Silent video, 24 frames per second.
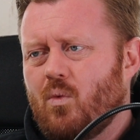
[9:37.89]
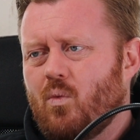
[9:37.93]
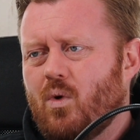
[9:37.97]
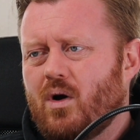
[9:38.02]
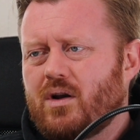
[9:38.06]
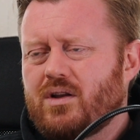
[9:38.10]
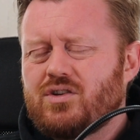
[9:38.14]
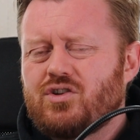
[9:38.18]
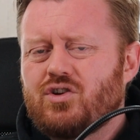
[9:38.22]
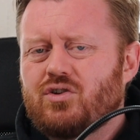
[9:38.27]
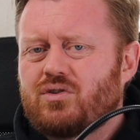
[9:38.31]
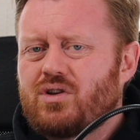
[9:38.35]

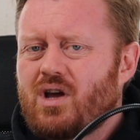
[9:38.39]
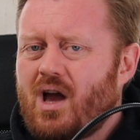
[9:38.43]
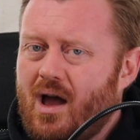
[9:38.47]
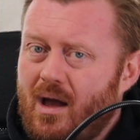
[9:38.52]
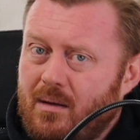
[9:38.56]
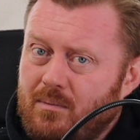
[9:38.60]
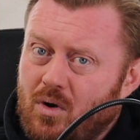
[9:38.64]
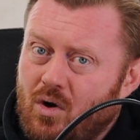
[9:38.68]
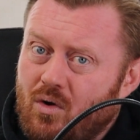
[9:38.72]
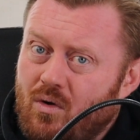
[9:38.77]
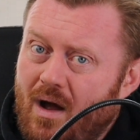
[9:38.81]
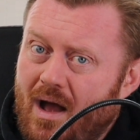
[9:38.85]
What is your
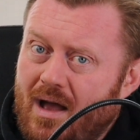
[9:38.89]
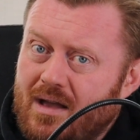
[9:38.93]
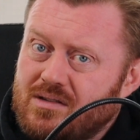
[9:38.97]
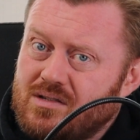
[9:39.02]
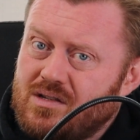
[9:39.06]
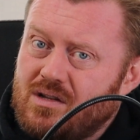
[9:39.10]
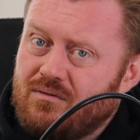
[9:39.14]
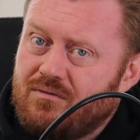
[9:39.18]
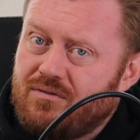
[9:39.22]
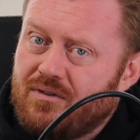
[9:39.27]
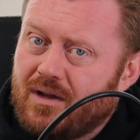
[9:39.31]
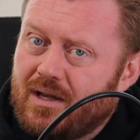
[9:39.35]
time
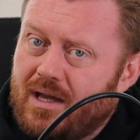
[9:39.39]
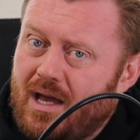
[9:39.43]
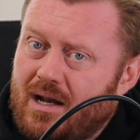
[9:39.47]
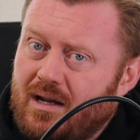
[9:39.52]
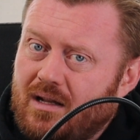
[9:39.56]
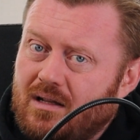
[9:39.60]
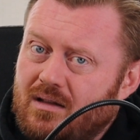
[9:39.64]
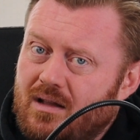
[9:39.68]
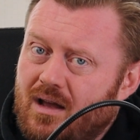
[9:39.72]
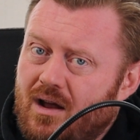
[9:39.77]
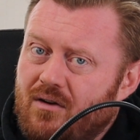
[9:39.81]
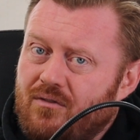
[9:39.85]
horizon for
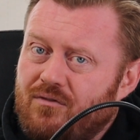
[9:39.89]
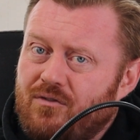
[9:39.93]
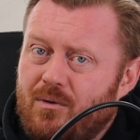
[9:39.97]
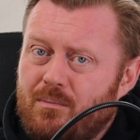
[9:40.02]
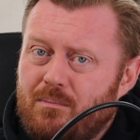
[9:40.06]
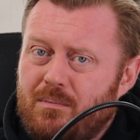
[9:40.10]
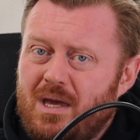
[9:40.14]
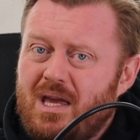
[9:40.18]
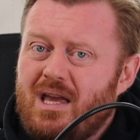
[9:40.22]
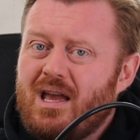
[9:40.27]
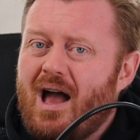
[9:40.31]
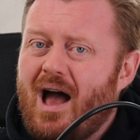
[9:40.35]
getting there? For
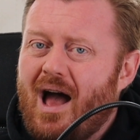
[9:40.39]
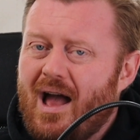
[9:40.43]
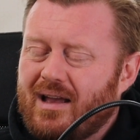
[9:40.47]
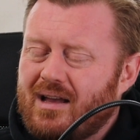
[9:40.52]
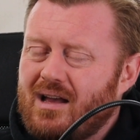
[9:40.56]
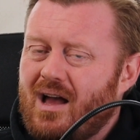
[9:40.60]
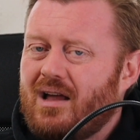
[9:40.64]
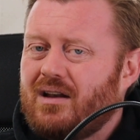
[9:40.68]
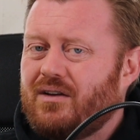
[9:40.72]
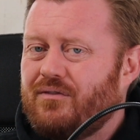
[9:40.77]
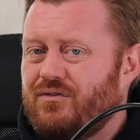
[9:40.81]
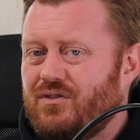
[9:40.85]
me, I
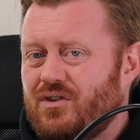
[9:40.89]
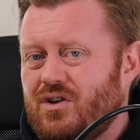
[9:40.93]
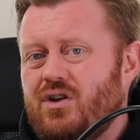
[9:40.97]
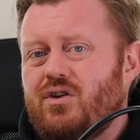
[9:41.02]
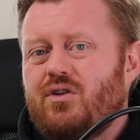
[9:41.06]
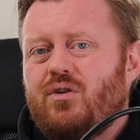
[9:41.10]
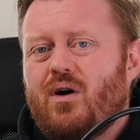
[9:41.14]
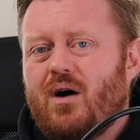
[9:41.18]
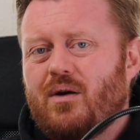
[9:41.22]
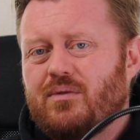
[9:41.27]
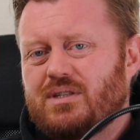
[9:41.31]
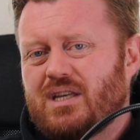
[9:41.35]
kind of
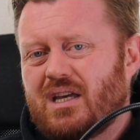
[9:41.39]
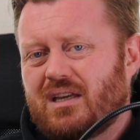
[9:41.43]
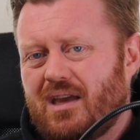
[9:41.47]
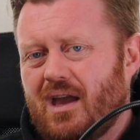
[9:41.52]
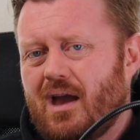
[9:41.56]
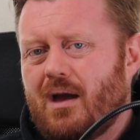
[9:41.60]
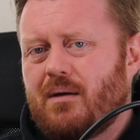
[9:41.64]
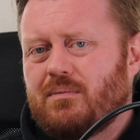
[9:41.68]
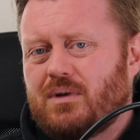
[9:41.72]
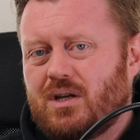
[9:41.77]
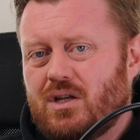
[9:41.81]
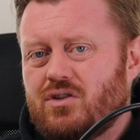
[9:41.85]
knew I was like,
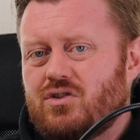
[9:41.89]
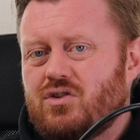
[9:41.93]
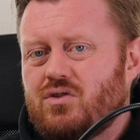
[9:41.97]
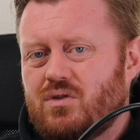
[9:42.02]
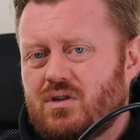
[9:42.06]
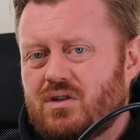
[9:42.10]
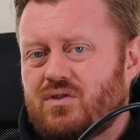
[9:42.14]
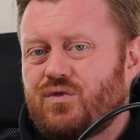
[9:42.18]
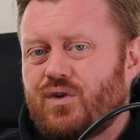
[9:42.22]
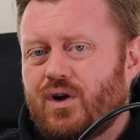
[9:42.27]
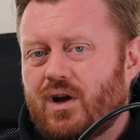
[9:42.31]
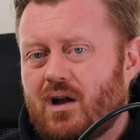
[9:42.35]
yeah, I'm going to do
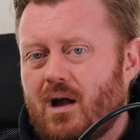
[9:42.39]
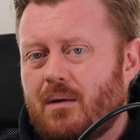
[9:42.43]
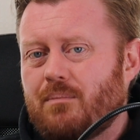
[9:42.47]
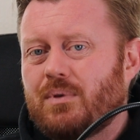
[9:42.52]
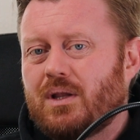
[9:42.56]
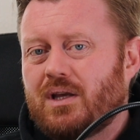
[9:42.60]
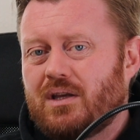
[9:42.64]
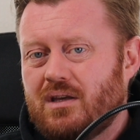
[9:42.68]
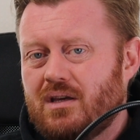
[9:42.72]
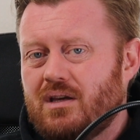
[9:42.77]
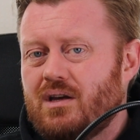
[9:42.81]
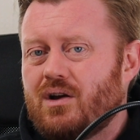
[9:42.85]
this for a
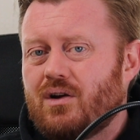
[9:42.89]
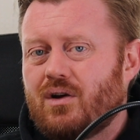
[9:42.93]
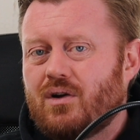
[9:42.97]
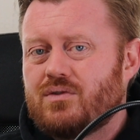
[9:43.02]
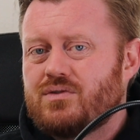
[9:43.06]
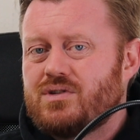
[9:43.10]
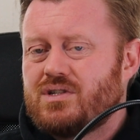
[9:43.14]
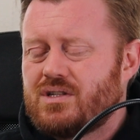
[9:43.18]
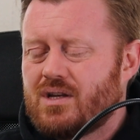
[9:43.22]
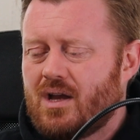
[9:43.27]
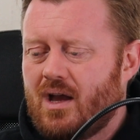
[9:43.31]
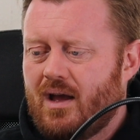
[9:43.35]
couple of
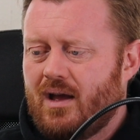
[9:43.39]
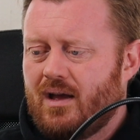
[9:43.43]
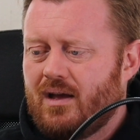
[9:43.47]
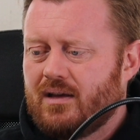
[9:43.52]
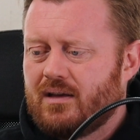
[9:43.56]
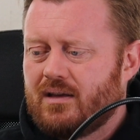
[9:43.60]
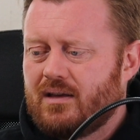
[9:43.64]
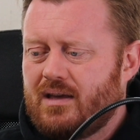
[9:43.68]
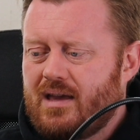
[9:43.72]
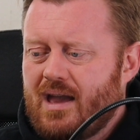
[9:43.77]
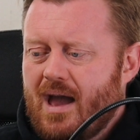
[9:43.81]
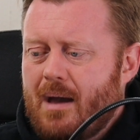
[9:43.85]
years
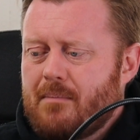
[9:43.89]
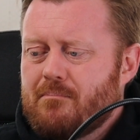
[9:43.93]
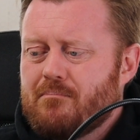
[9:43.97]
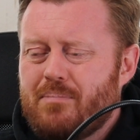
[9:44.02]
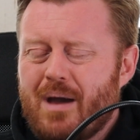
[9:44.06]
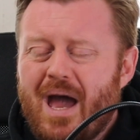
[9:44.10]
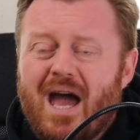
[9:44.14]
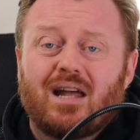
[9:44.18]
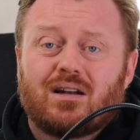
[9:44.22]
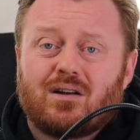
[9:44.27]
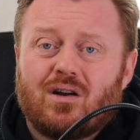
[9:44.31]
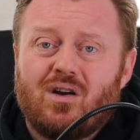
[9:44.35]
get
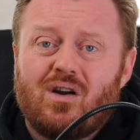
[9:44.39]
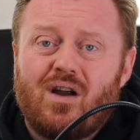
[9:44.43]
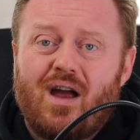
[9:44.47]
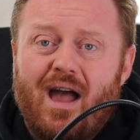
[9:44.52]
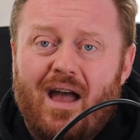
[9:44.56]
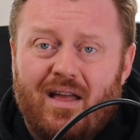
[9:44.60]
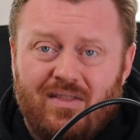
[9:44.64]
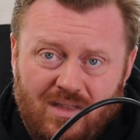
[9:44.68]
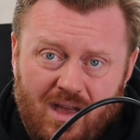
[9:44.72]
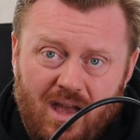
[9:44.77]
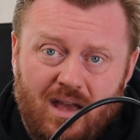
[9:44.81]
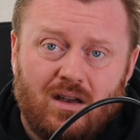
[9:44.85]
better
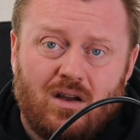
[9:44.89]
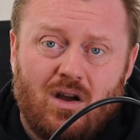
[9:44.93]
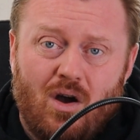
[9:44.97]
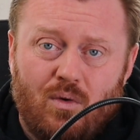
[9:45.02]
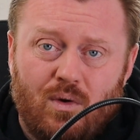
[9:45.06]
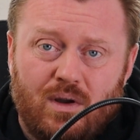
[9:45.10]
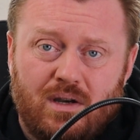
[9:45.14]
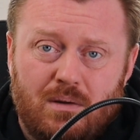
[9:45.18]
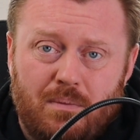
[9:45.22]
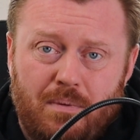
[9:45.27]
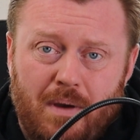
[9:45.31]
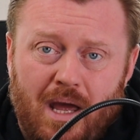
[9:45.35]
and then
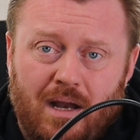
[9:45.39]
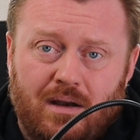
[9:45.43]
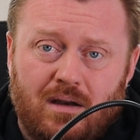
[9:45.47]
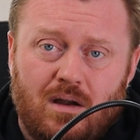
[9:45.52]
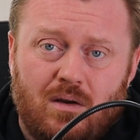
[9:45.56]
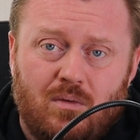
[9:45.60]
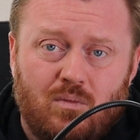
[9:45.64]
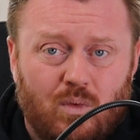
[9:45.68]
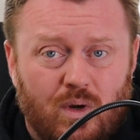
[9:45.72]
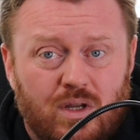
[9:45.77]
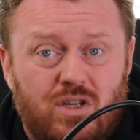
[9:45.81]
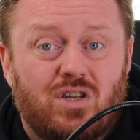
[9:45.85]
go
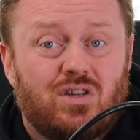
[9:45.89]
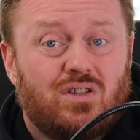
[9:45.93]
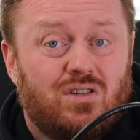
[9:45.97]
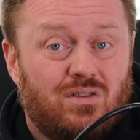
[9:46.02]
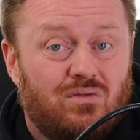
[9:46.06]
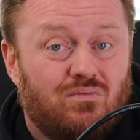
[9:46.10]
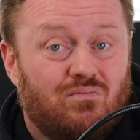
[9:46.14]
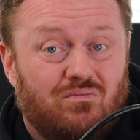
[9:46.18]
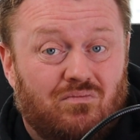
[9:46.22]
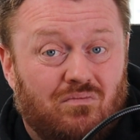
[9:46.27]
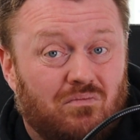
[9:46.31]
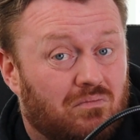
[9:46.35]
independent, which
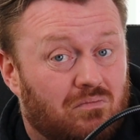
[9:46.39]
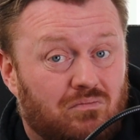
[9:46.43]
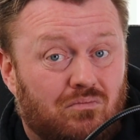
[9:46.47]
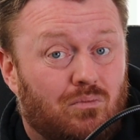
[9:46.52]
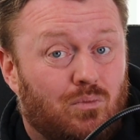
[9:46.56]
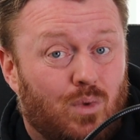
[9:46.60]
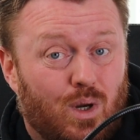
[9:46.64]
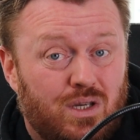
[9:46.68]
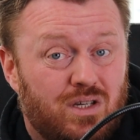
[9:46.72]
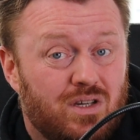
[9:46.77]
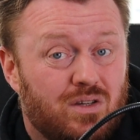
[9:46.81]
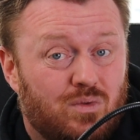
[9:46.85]
is
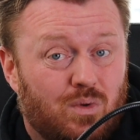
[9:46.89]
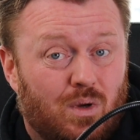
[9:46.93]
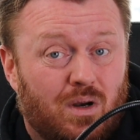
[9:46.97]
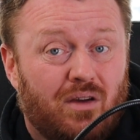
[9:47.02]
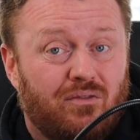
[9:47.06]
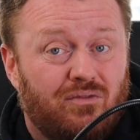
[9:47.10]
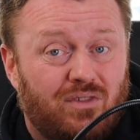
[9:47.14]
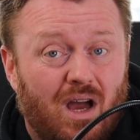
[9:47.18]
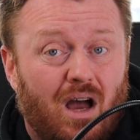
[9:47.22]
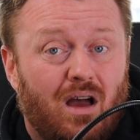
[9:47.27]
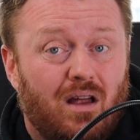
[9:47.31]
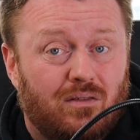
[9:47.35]
which is what
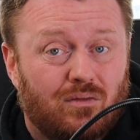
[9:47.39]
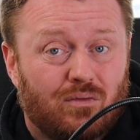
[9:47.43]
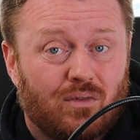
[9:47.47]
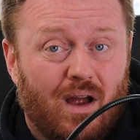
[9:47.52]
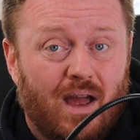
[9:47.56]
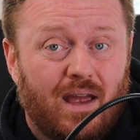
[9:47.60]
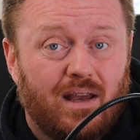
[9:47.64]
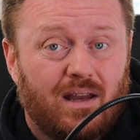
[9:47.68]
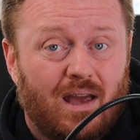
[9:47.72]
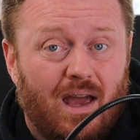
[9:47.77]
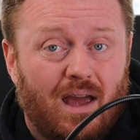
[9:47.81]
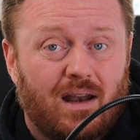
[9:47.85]
I've done,
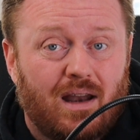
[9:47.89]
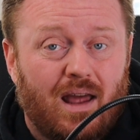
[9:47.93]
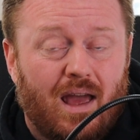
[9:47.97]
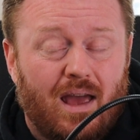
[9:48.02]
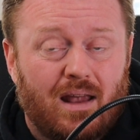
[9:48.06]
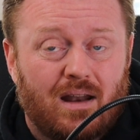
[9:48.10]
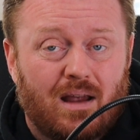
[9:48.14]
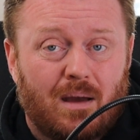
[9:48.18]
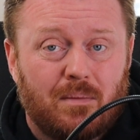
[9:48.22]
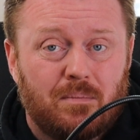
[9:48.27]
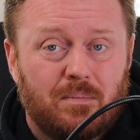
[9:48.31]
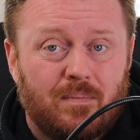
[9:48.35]
right? And
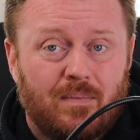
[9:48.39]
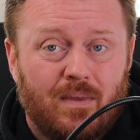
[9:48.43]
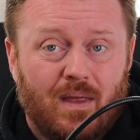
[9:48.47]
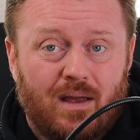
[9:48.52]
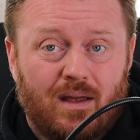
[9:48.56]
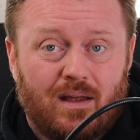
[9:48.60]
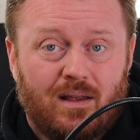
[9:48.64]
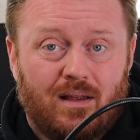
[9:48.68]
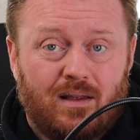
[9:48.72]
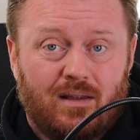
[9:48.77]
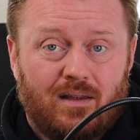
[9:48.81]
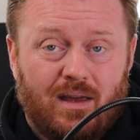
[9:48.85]
and I'm
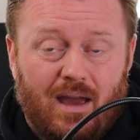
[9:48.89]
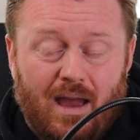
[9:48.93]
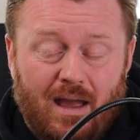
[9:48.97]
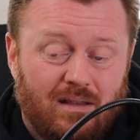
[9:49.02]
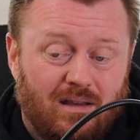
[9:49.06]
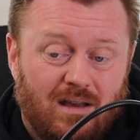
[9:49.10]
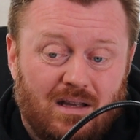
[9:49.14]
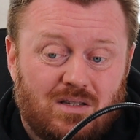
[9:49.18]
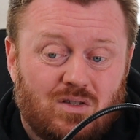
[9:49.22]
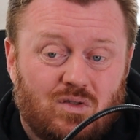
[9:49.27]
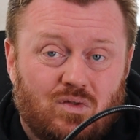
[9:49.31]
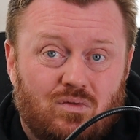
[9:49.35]

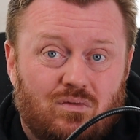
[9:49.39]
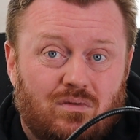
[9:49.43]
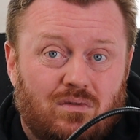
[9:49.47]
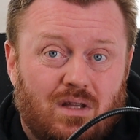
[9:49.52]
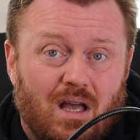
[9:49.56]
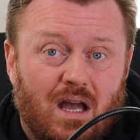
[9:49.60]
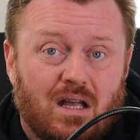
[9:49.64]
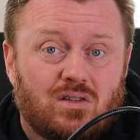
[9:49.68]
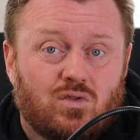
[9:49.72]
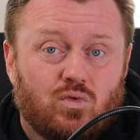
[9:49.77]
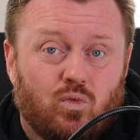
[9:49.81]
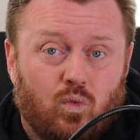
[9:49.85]
and that's
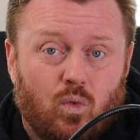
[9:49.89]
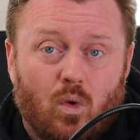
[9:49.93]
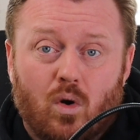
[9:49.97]
that's